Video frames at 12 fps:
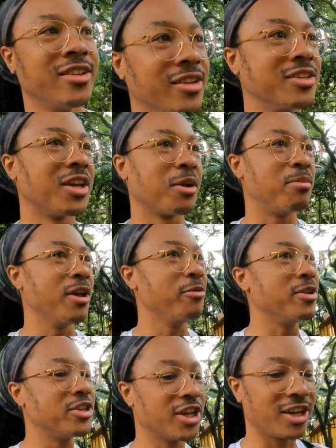There's like
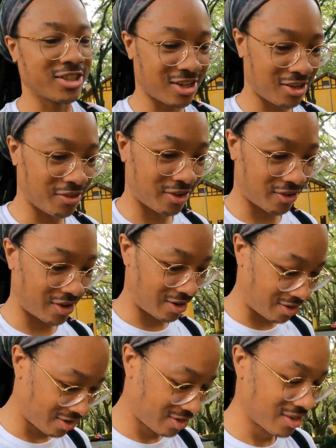baby chicks all over the
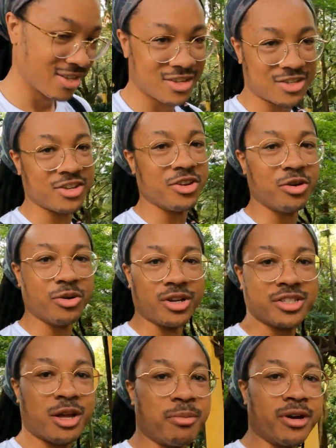ground, so you don't want
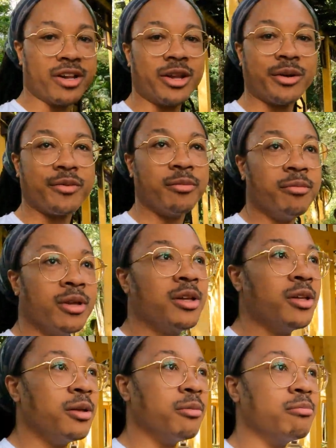to step on any of them.
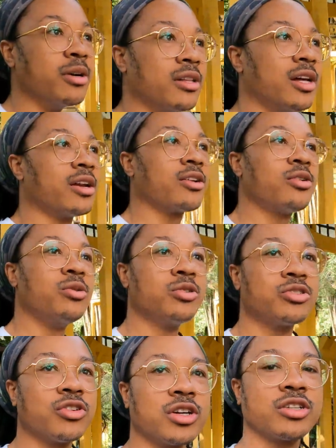But a lot of
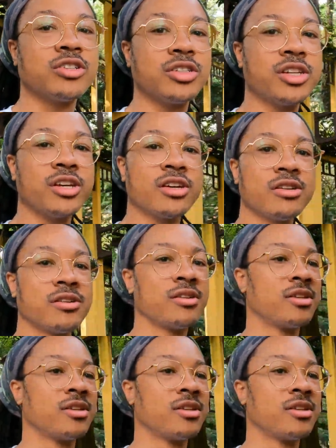cool structures here.